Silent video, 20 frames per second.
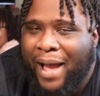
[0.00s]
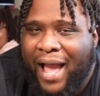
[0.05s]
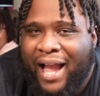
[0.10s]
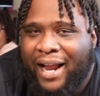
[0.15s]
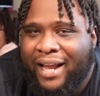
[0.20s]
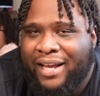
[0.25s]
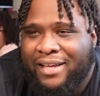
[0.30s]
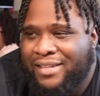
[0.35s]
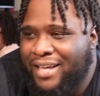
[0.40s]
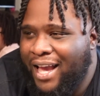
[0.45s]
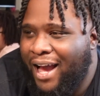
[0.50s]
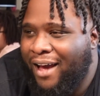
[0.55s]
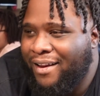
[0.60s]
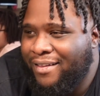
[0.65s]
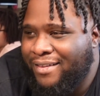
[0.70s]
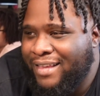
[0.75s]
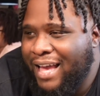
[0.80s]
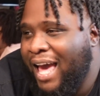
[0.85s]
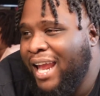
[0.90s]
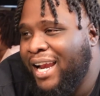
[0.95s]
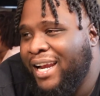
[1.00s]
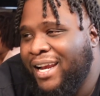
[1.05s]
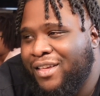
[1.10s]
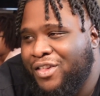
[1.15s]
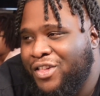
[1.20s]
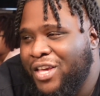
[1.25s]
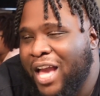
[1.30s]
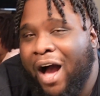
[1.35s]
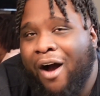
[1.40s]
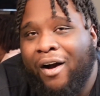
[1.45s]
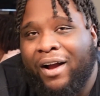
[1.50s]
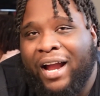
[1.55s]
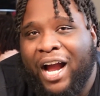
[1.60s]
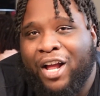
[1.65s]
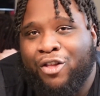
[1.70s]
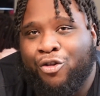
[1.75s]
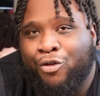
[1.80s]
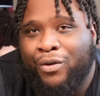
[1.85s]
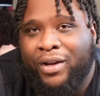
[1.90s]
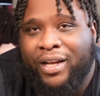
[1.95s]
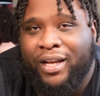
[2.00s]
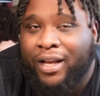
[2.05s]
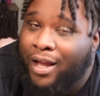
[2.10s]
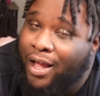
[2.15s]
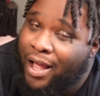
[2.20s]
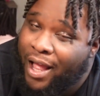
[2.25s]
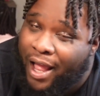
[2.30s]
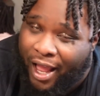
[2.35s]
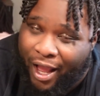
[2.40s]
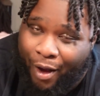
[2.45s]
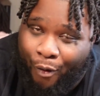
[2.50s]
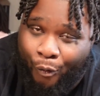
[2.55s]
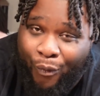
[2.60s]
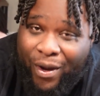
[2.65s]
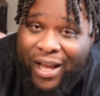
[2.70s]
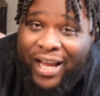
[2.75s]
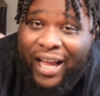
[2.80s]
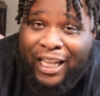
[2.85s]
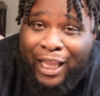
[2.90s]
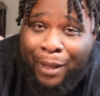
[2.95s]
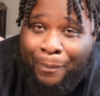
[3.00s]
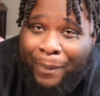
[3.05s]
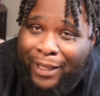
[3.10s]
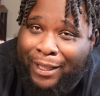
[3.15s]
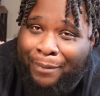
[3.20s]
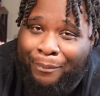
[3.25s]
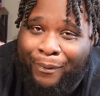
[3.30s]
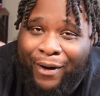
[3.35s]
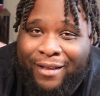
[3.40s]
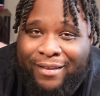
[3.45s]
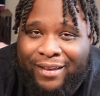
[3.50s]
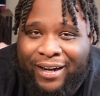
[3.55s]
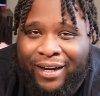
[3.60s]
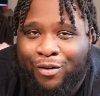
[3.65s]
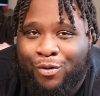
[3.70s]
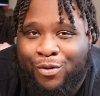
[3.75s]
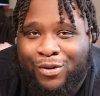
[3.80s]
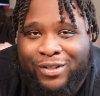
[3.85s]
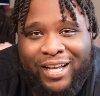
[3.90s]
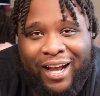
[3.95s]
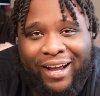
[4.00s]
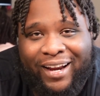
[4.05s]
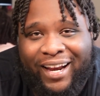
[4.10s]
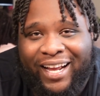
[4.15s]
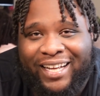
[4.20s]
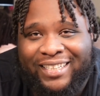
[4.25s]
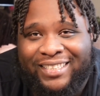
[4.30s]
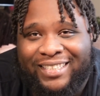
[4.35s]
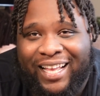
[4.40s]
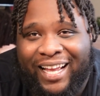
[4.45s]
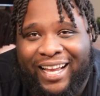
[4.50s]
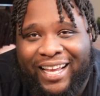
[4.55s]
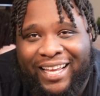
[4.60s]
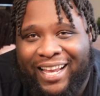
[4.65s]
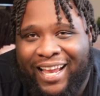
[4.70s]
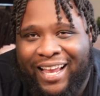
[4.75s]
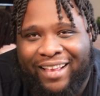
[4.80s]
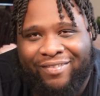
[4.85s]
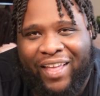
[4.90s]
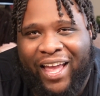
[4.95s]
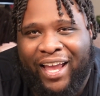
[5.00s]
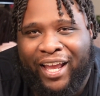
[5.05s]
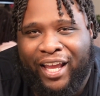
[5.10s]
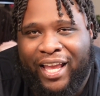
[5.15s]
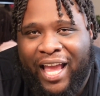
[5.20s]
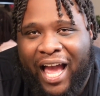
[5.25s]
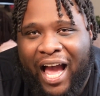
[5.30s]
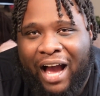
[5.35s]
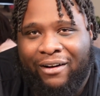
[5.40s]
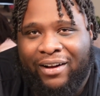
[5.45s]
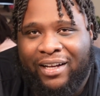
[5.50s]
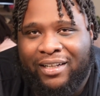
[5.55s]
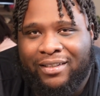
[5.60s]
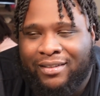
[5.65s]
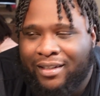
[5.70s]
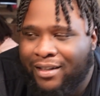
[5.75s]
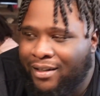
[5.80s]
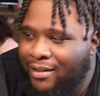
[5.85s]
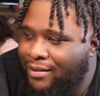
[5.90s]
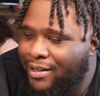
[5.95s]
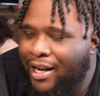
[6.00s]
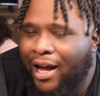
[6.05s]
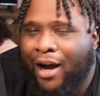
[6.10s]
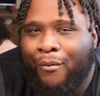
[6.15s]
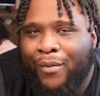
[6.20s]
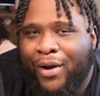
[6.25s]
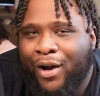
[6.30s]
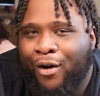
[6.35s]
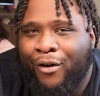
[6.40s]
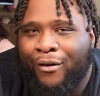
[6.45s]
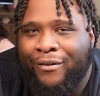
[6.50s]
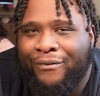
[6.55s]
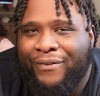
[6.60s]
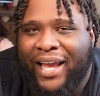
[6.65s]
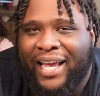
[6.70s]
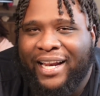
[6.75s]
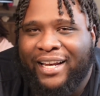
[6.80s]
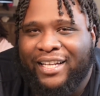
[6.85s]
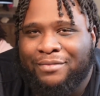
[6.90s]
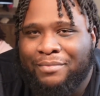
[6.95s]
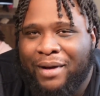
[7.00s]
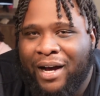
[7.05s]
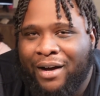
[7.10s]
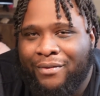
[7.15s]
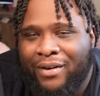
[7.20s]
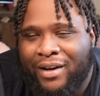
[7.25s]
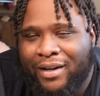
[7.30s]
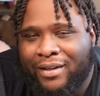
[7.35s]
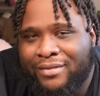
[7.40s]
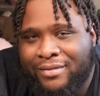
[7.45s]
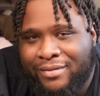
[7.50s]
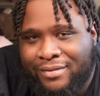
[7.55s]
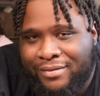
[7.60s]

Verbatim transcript: mad because y'all decided this y'all country and we get to pick the president. Who's y'all niggas thinking thinking y'all is? Nah, we gonna invade this motherfucker.